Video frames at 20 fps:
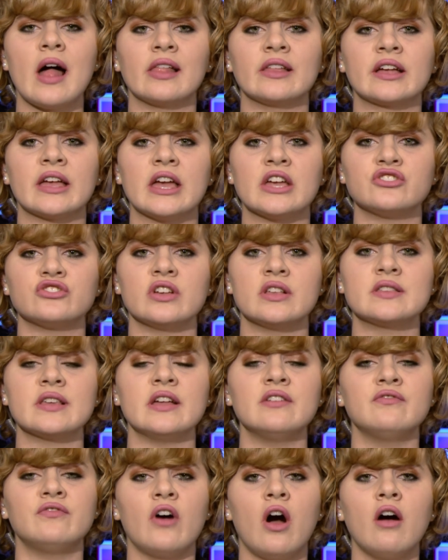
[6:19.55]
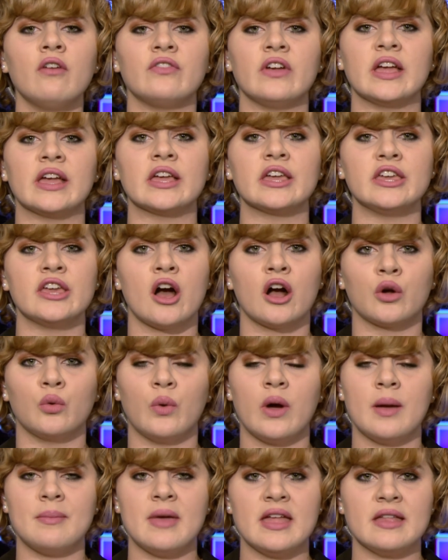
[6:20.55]
allegations involving young
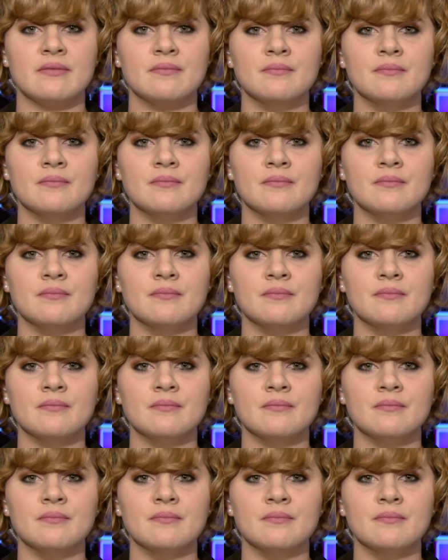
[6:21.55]
women.